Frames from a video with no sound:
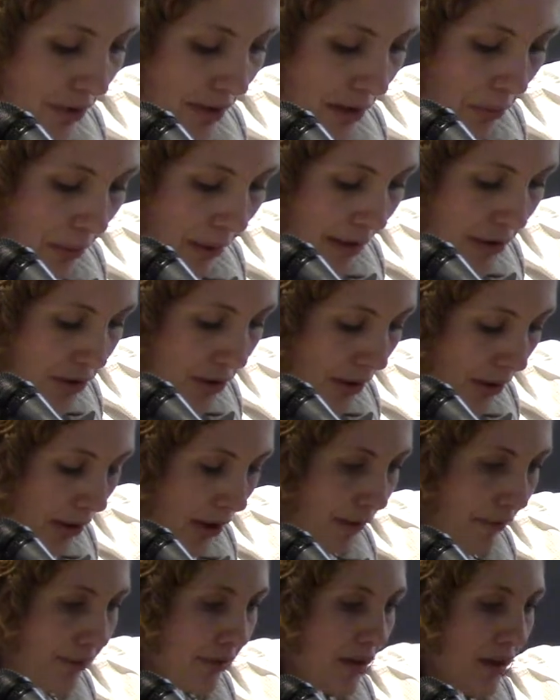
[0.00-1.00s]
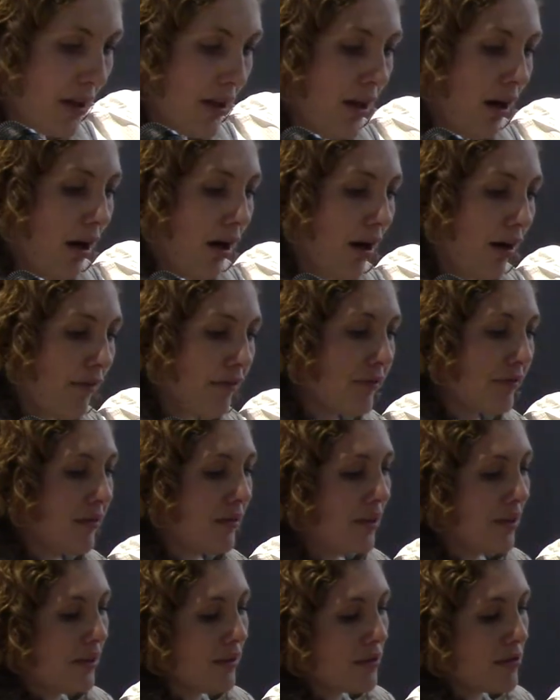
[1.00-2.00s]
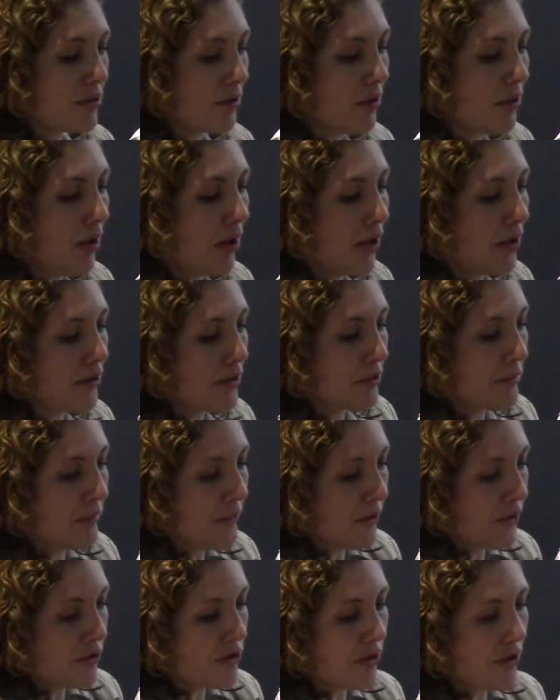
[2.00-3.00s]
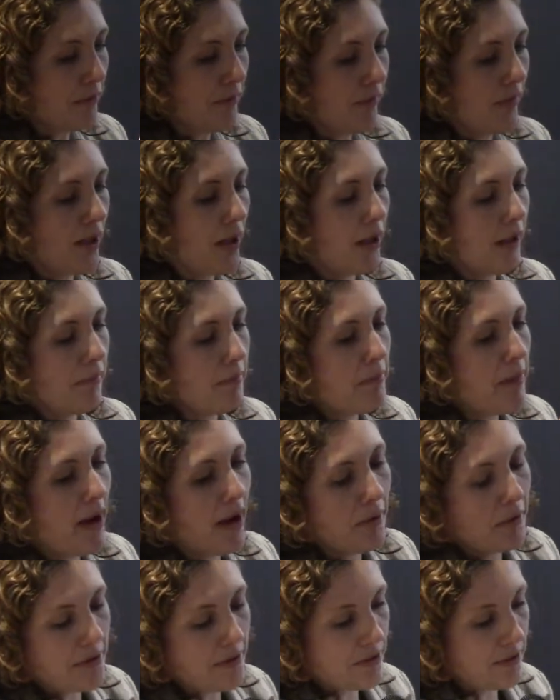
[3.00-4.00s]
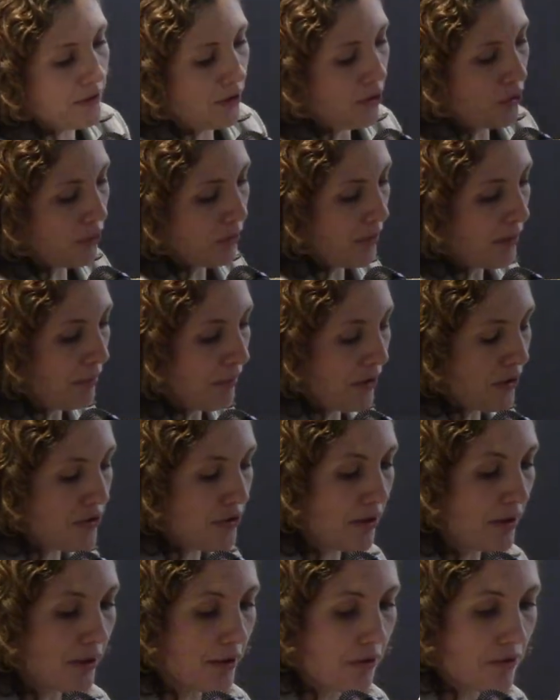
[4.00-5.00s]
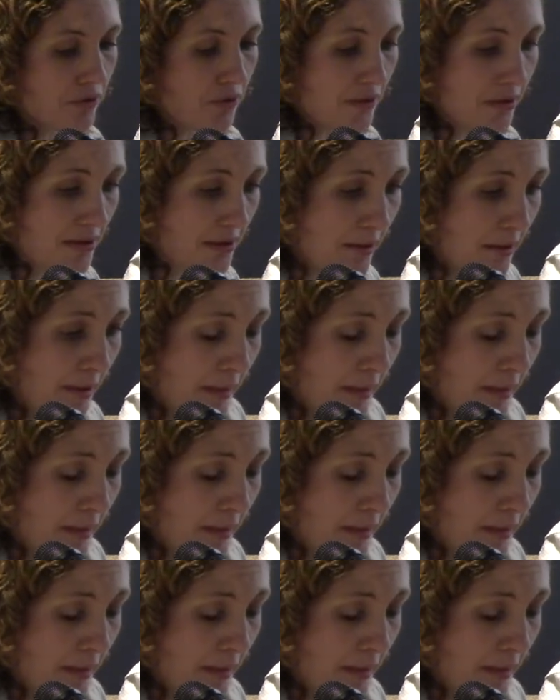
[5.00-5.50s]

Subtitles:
to the question of the so-called emerging powers, the new emerging countries.